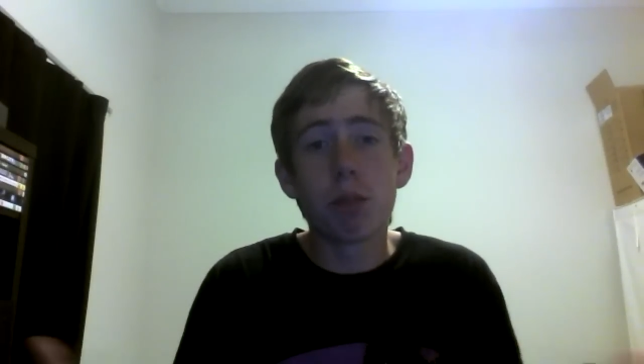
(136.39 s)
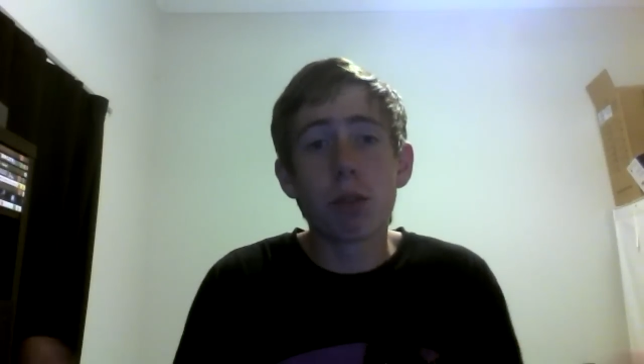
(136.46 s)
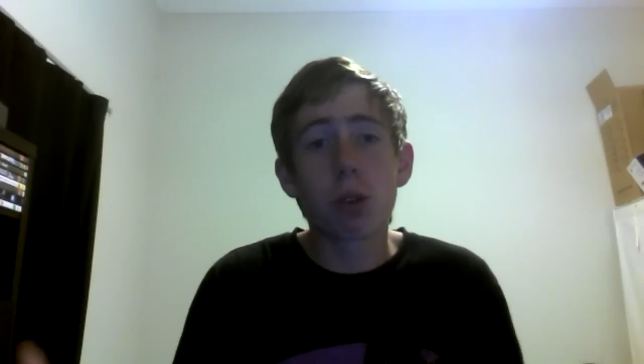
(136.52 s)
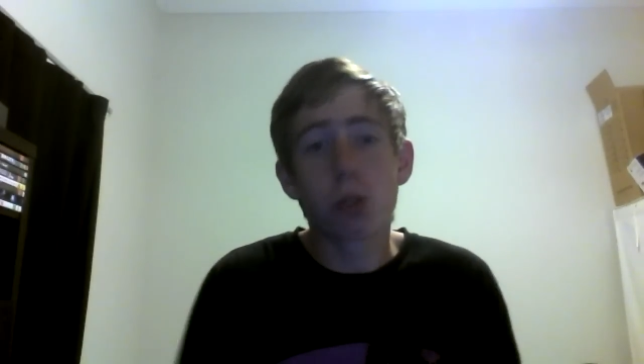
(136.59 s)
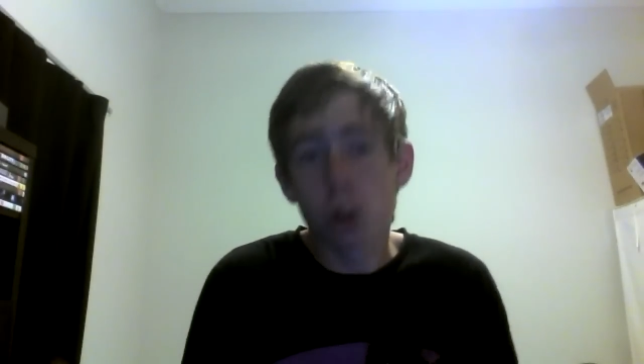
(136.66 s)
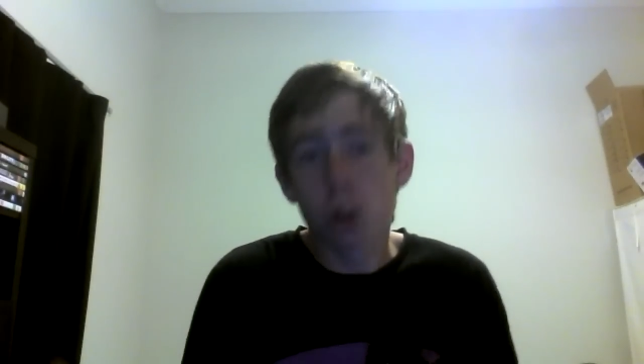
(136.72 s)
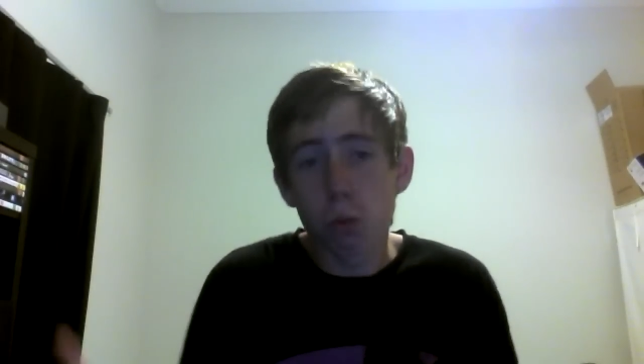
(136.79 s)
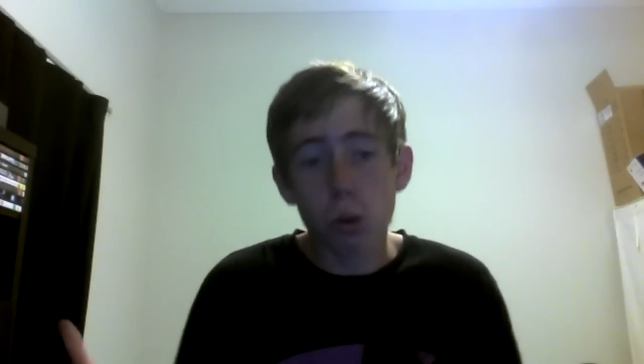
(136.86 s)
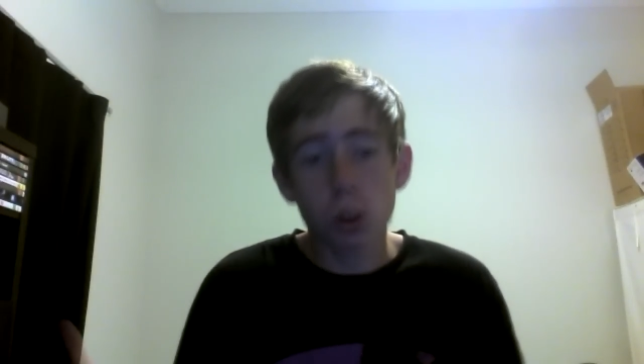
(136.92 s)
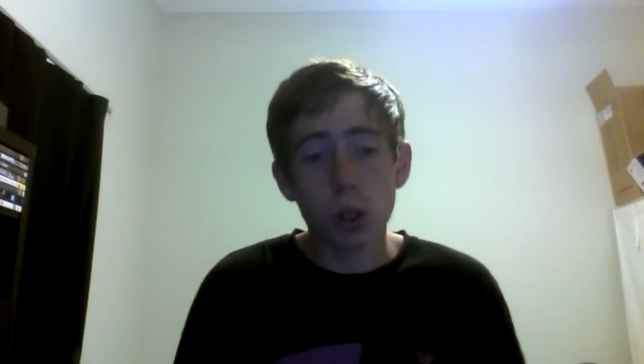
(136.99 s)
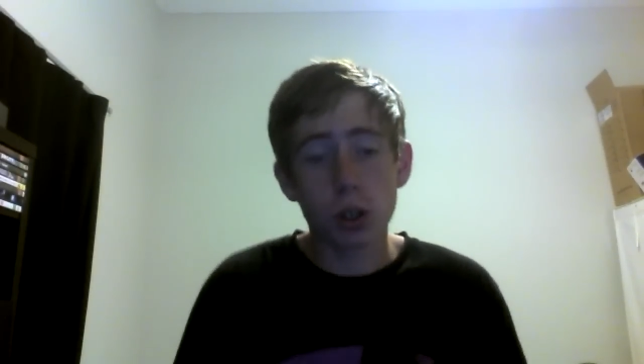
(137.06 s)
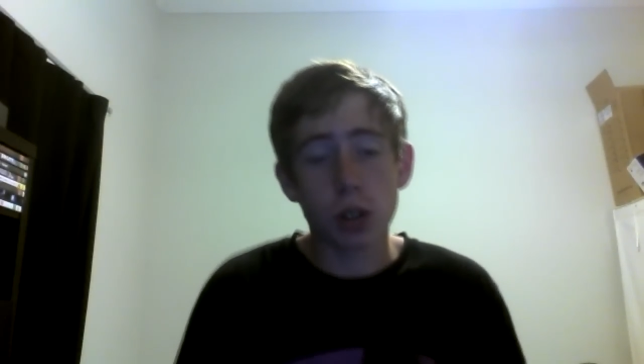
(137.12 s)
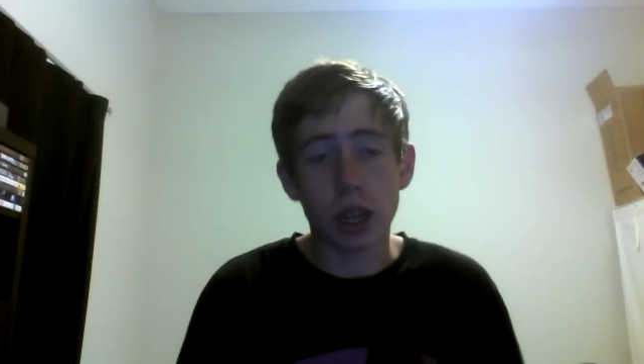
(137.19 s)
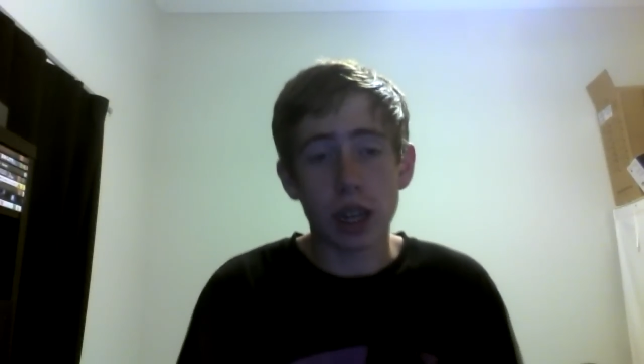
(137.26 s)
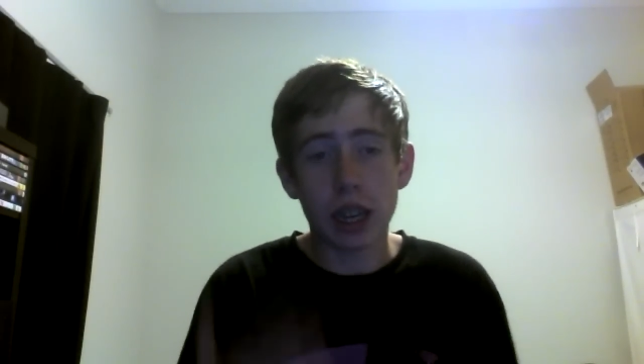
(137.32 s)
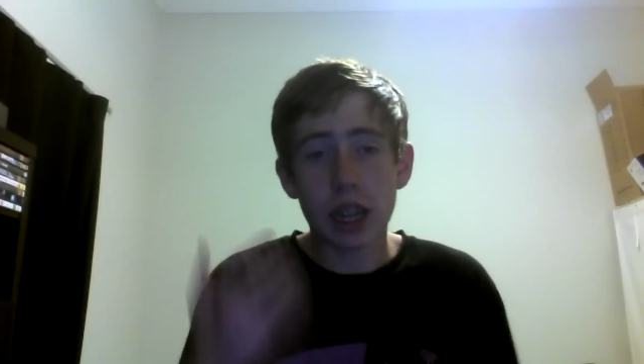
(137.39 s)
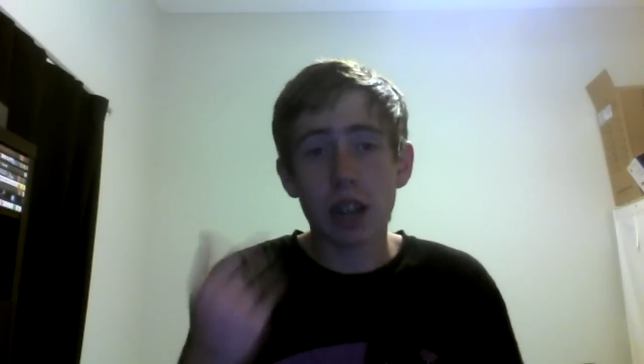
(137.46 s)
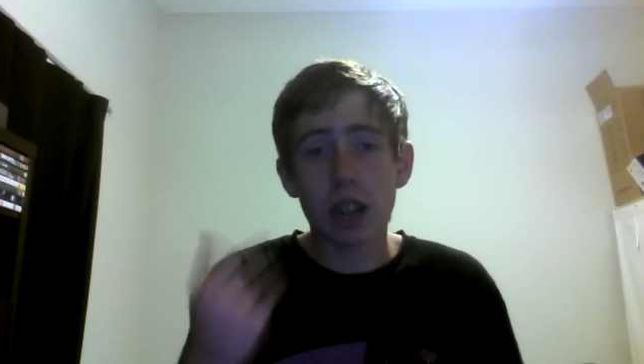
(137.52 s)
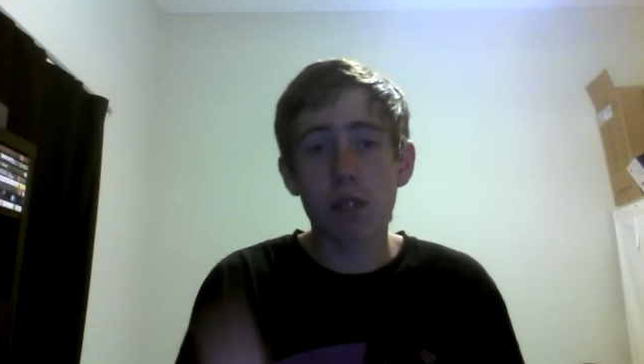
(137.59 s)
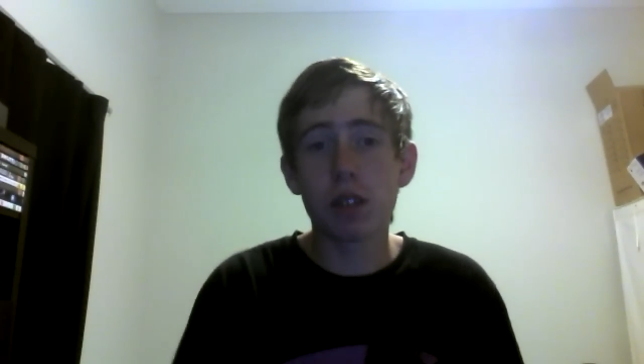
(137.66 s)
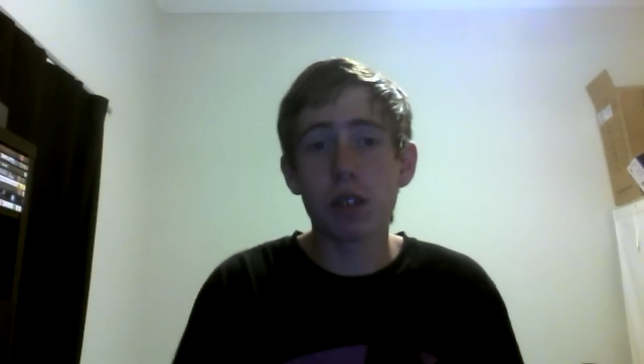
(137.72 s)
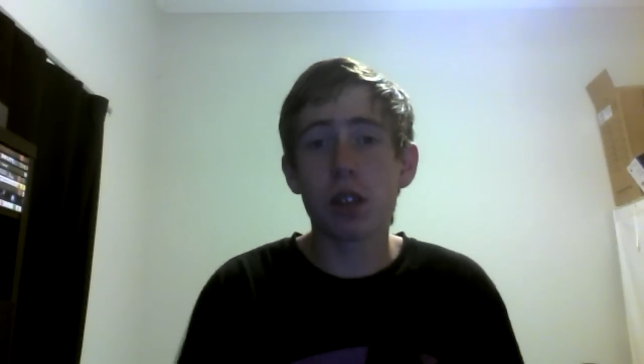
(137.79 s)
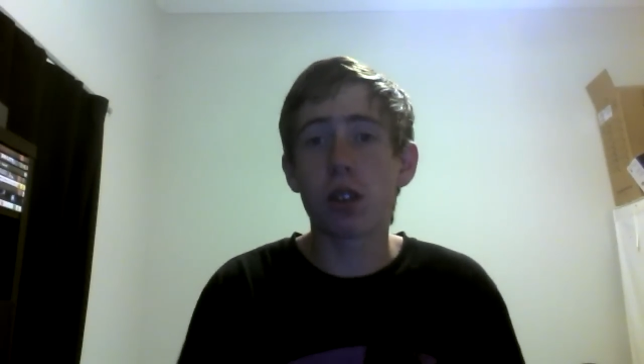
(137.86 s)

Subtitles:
not sure what you're going to get out of it.